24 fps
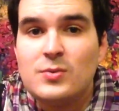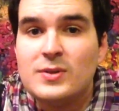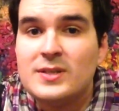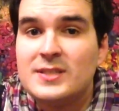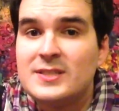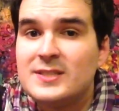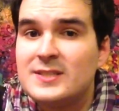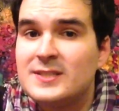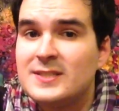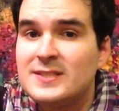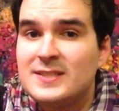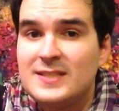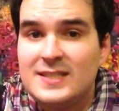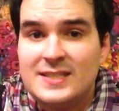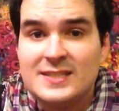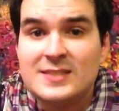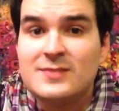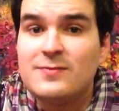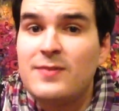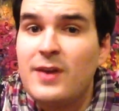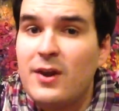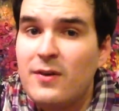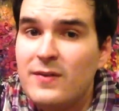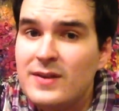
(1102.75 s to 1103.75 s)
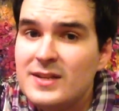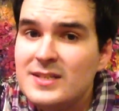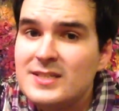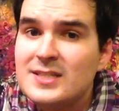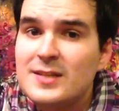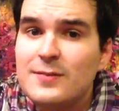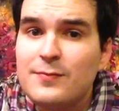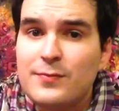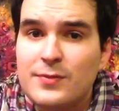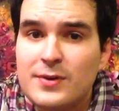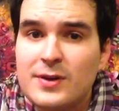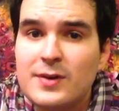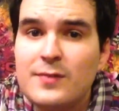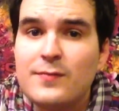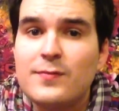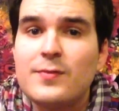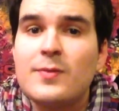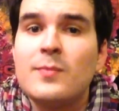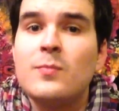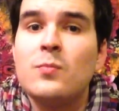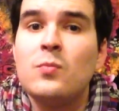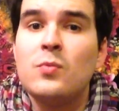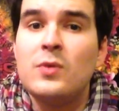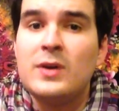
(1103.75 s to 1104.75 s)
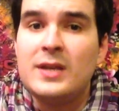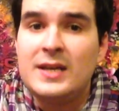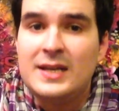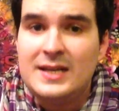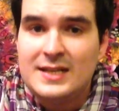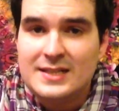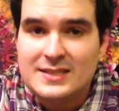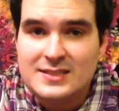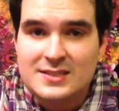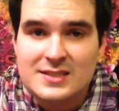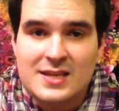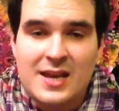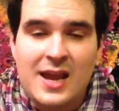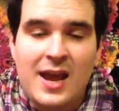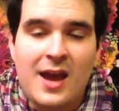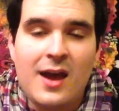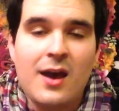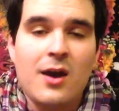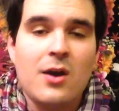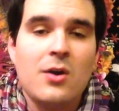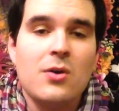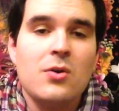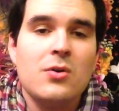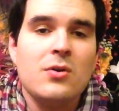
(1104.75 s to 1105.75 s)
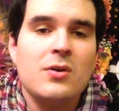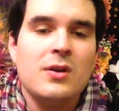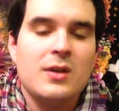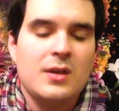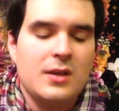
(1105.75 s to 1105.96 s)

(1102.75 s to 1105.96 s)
is very different from what it is now.